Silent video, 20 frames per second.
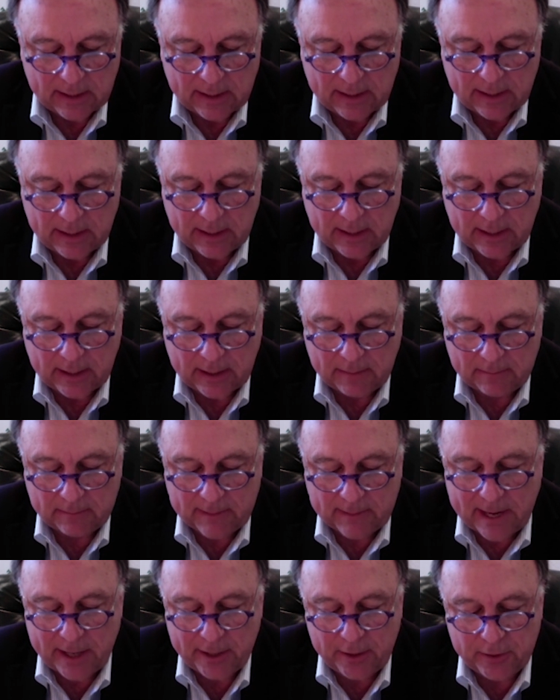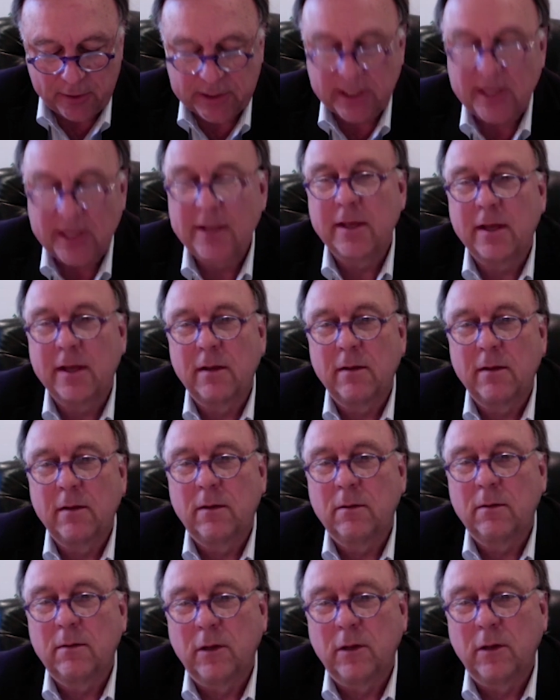How do you see the
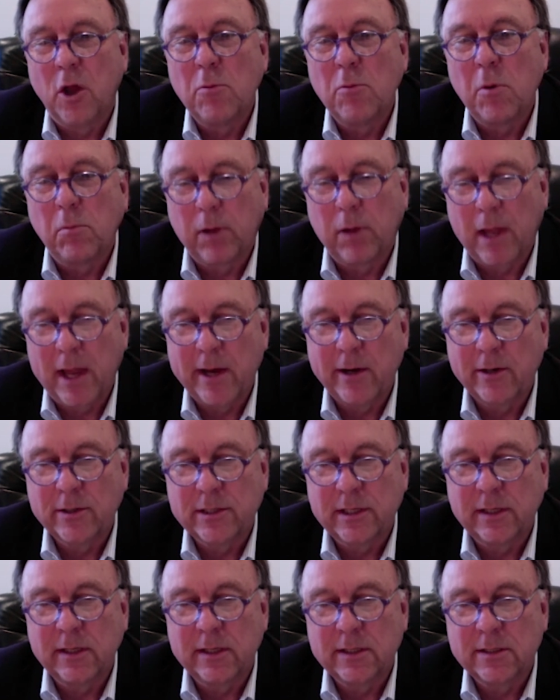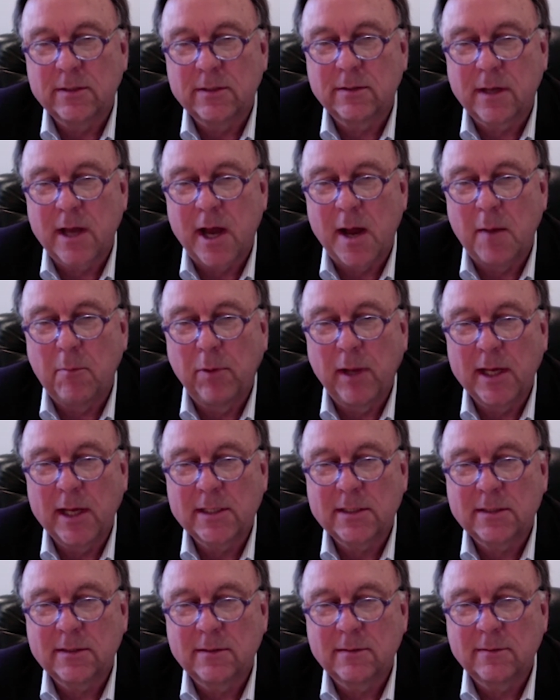global players in this
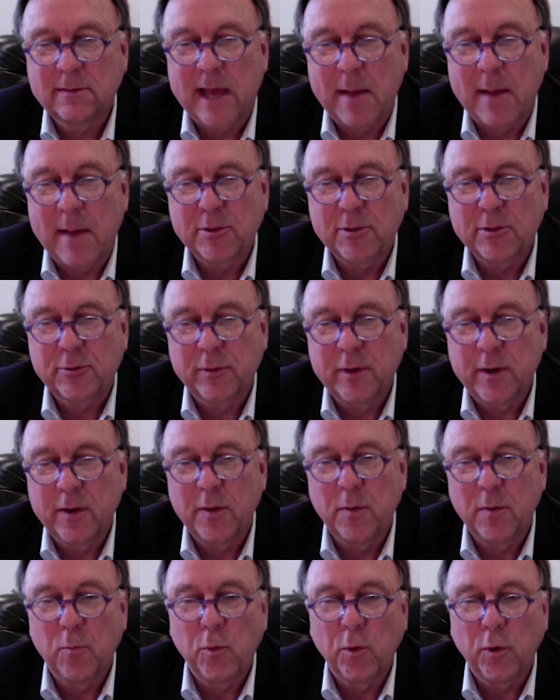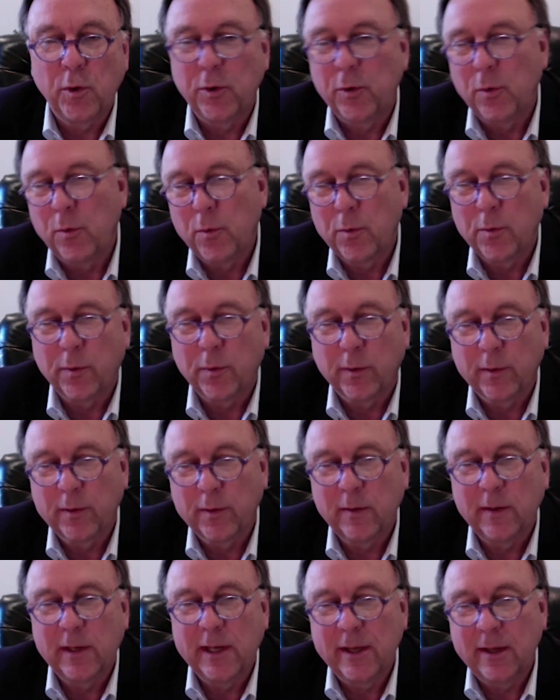complex tapestry of the world order
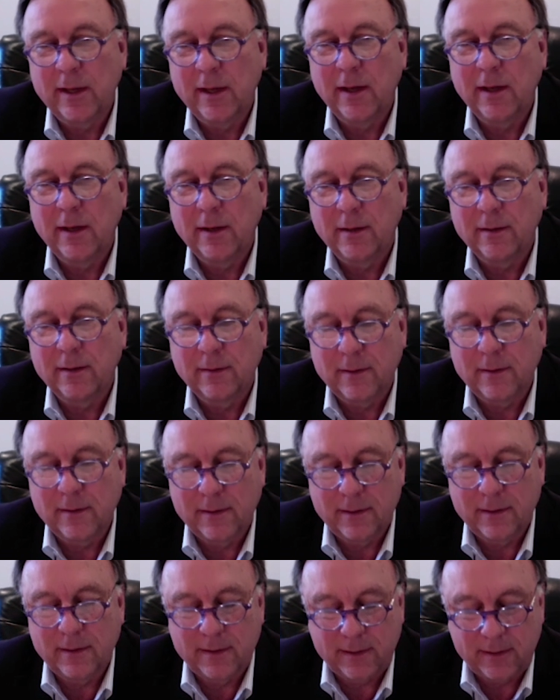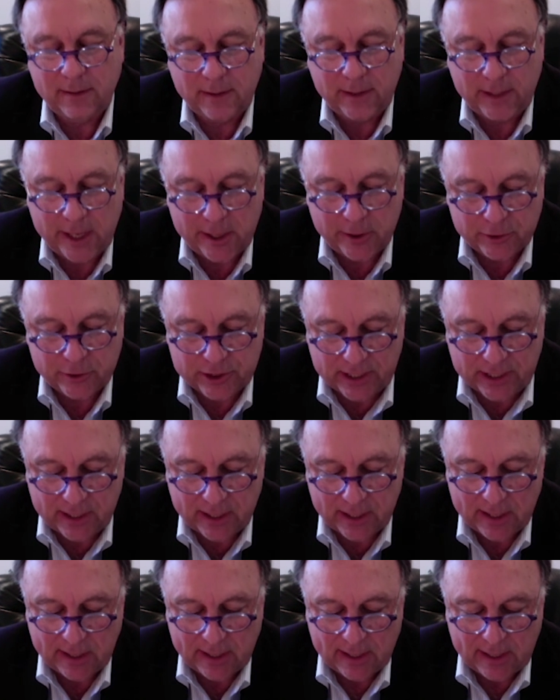in energy,
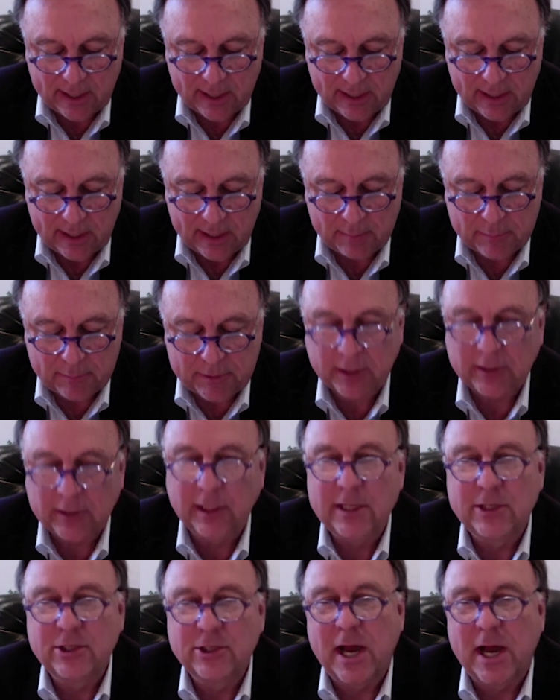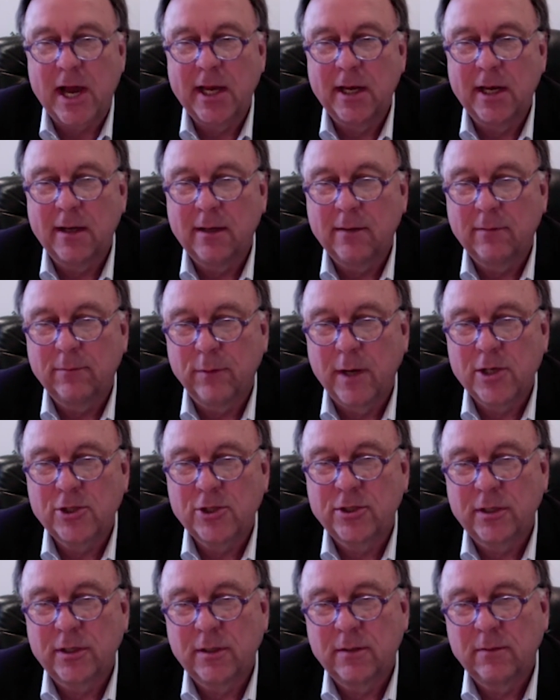particularly China,
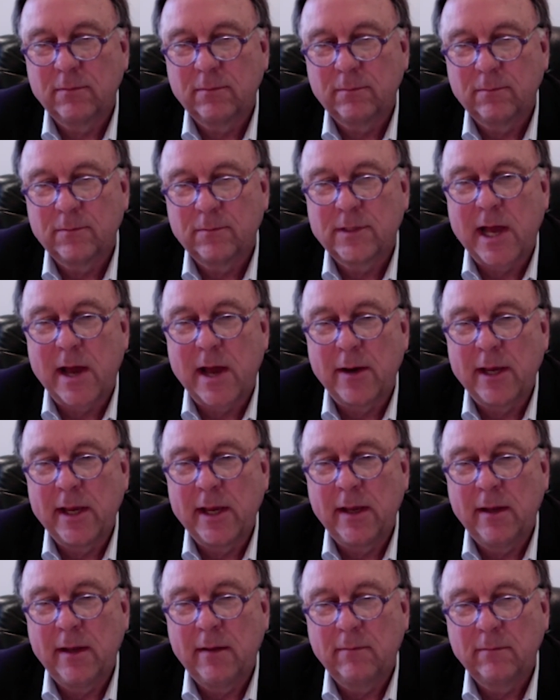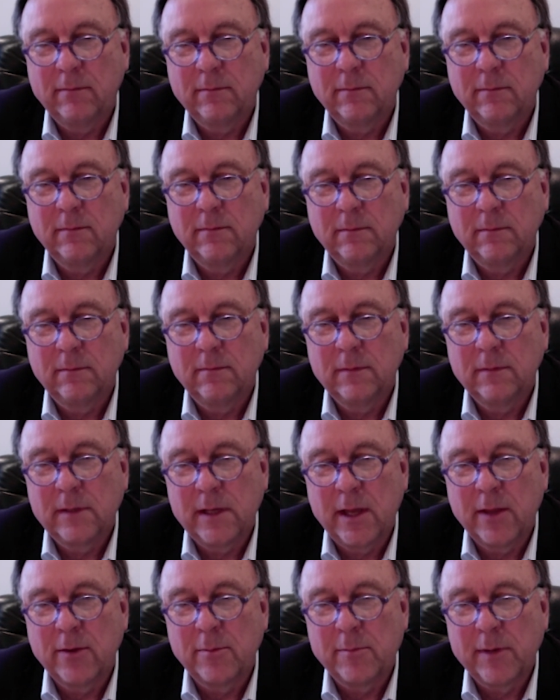Russia, Saudi, the
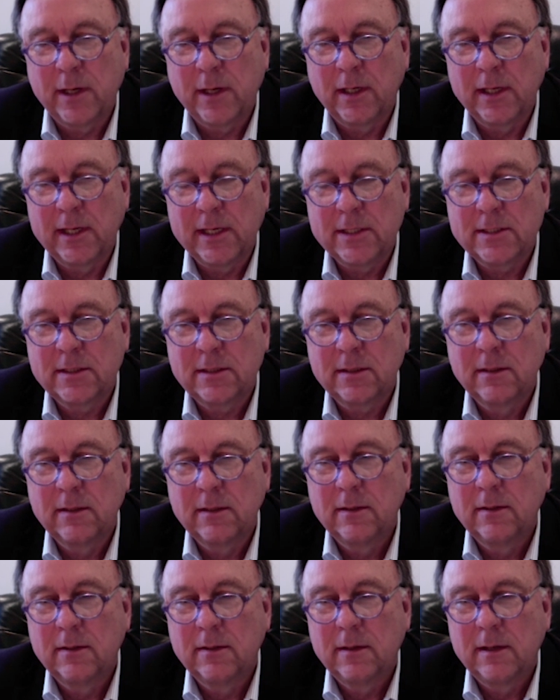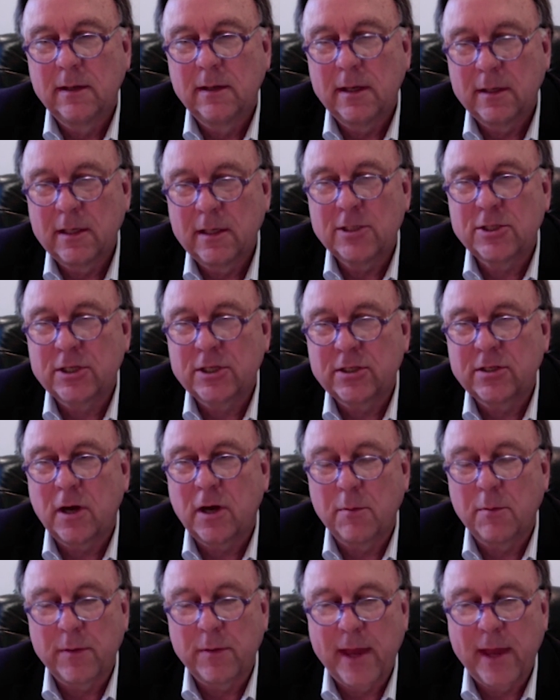other Middle East? Let's just
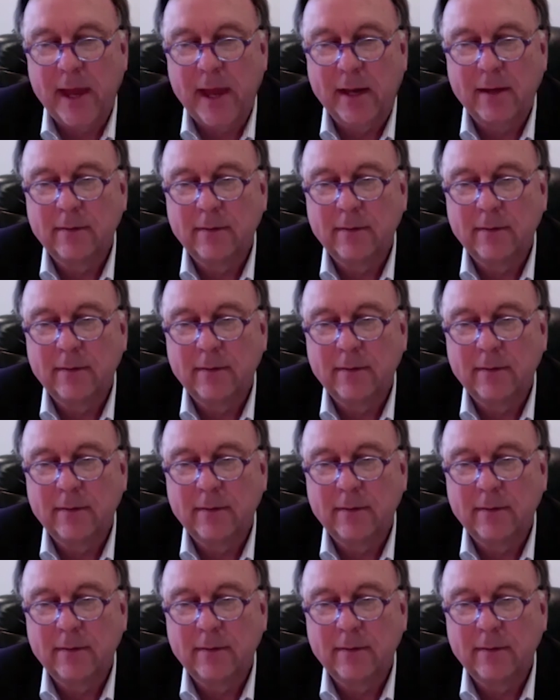start with that.